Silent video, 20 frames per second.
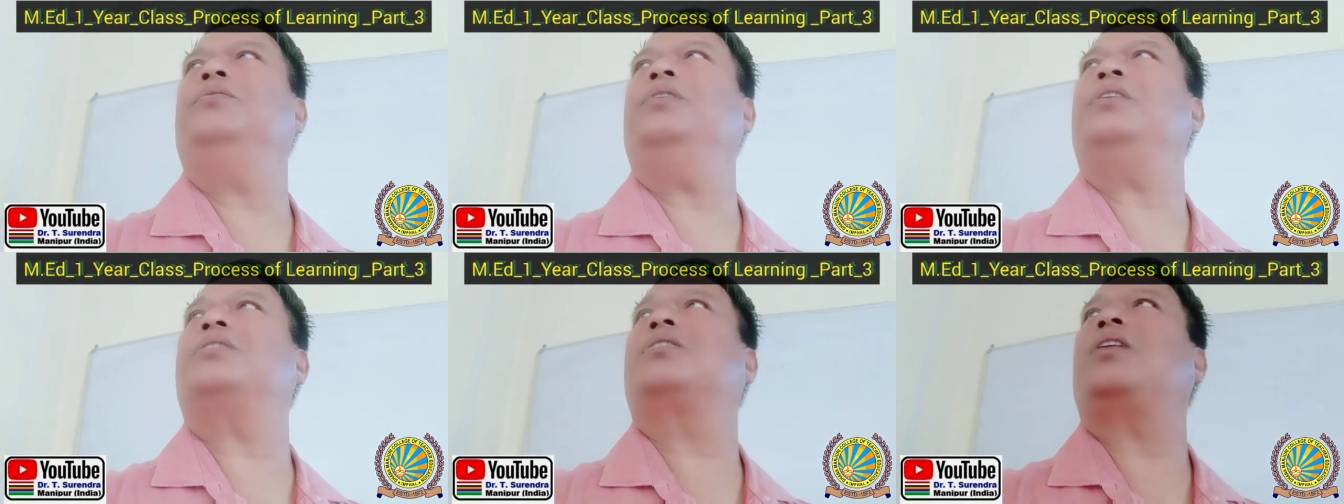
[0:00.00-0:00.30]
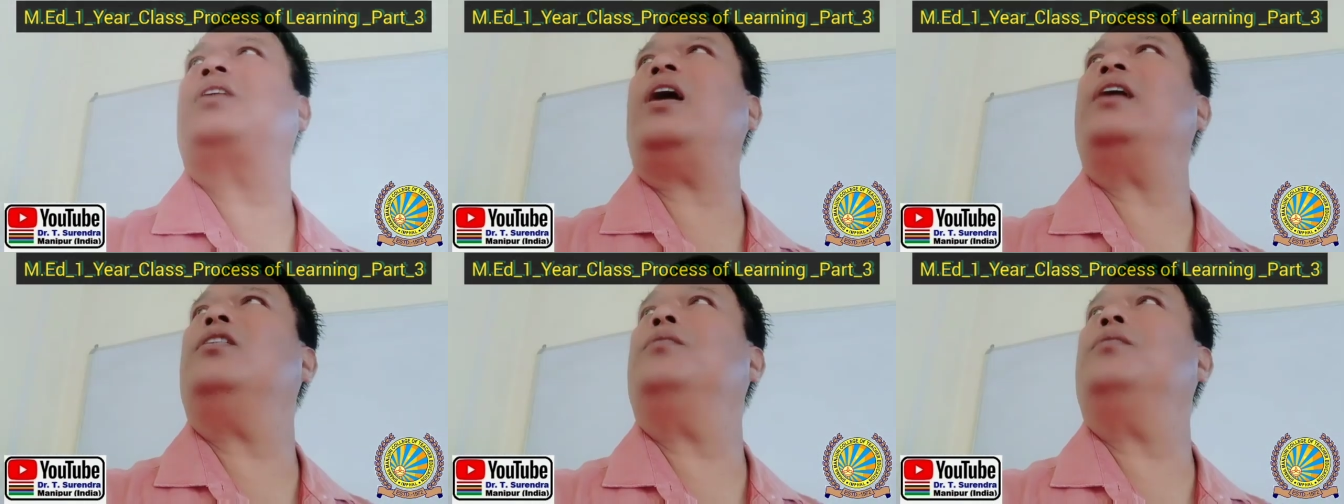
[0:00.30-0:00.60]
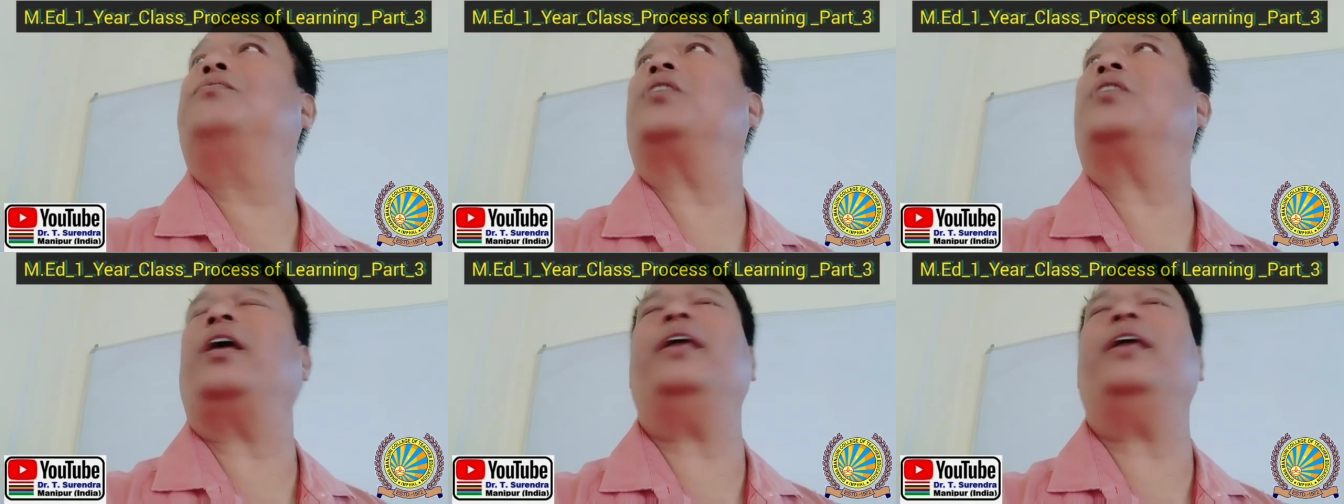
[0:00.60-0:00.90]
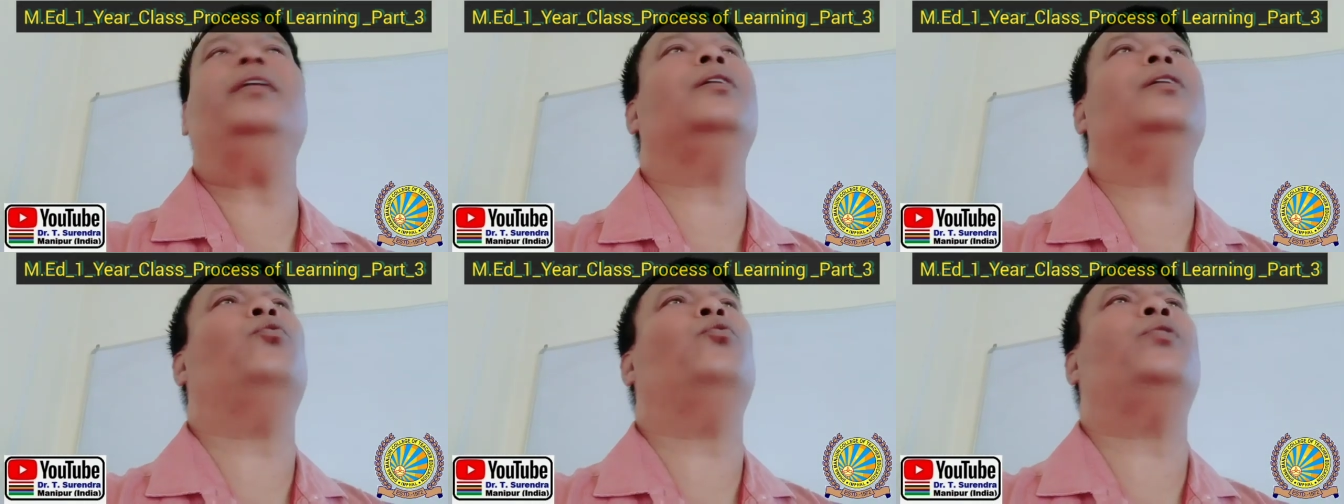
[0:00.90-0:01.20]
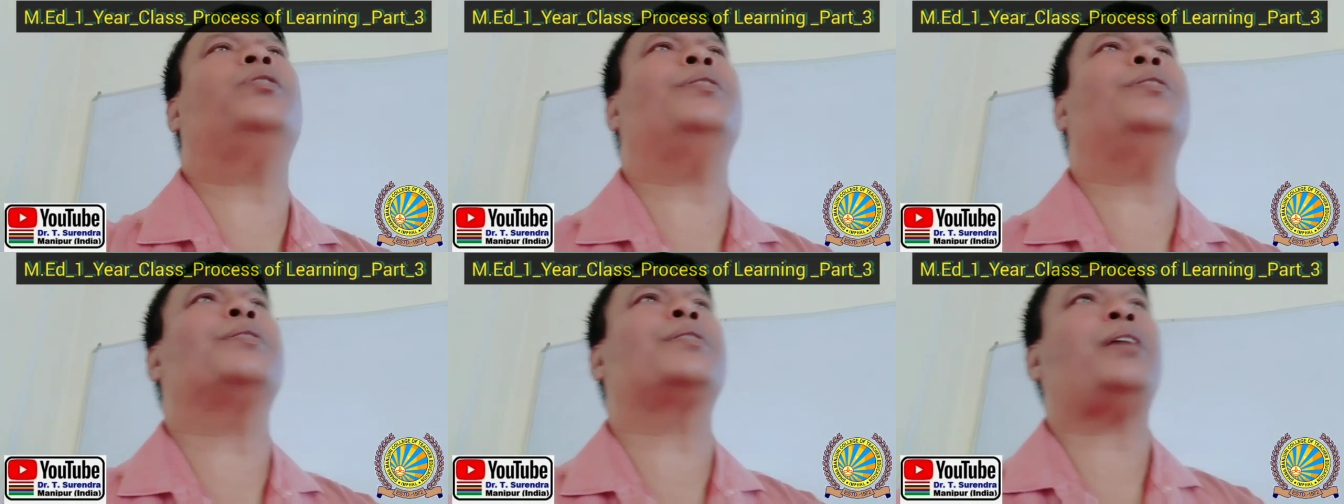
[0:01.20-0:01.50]
this kind of training
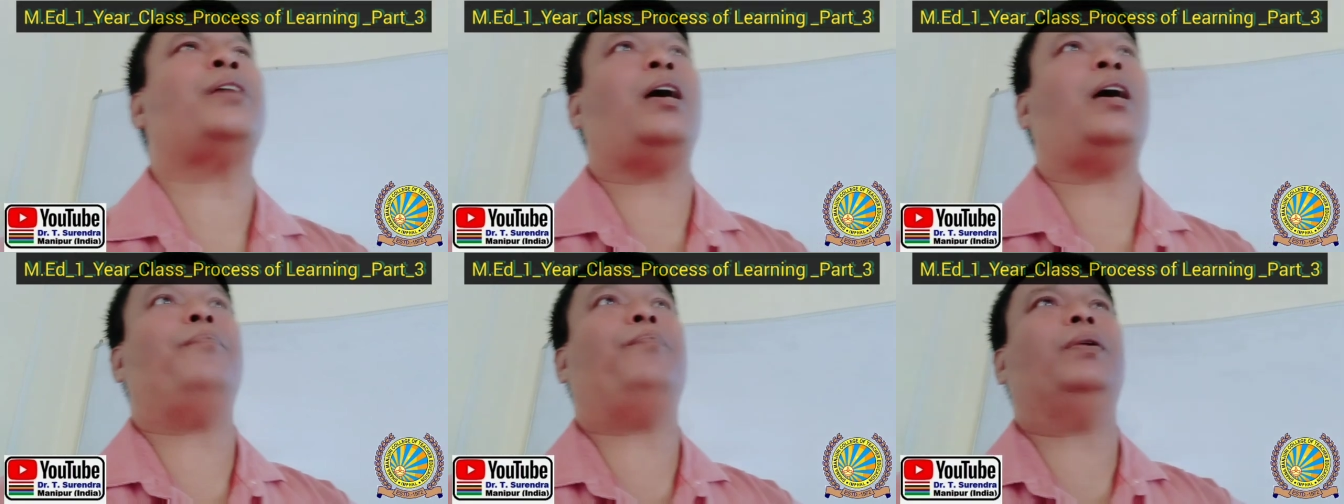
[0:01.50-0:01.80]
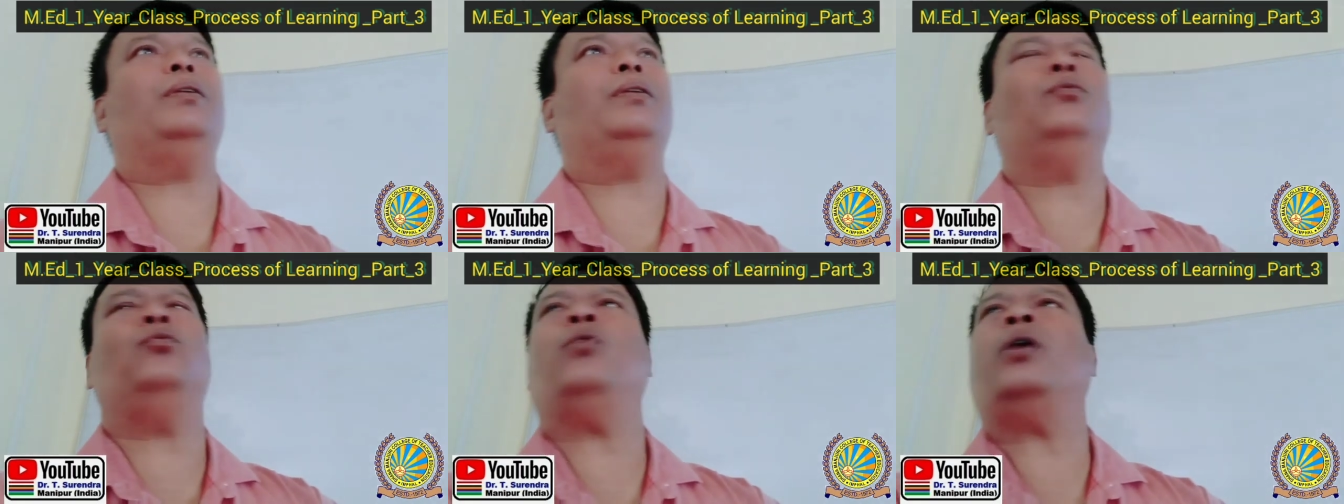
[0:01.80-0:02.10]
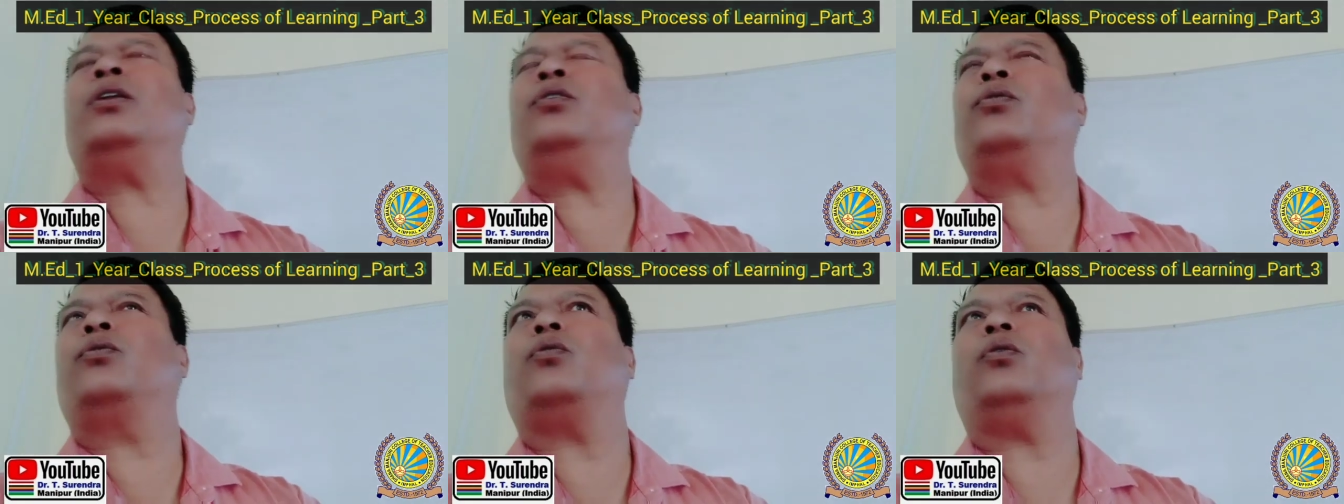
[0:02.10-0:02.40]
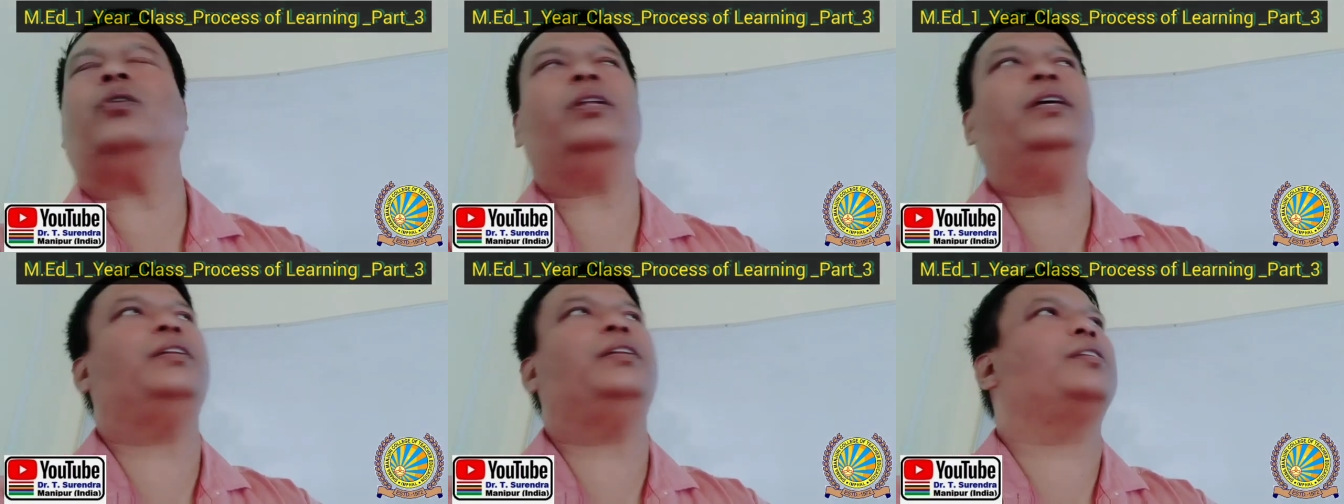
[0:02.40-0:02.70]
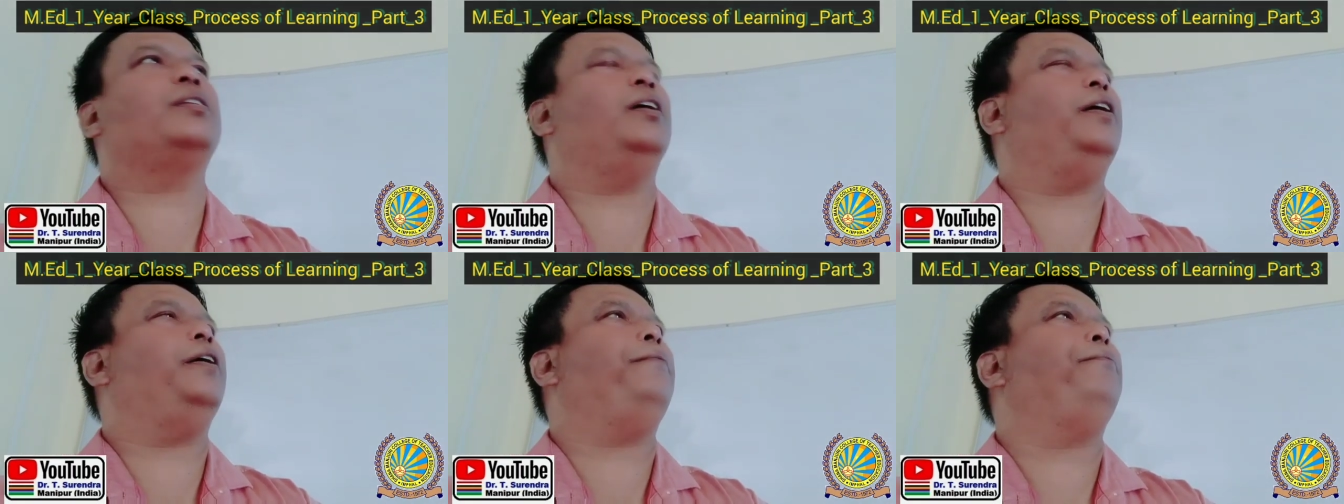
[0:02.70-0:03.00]
which has happened, what we call it,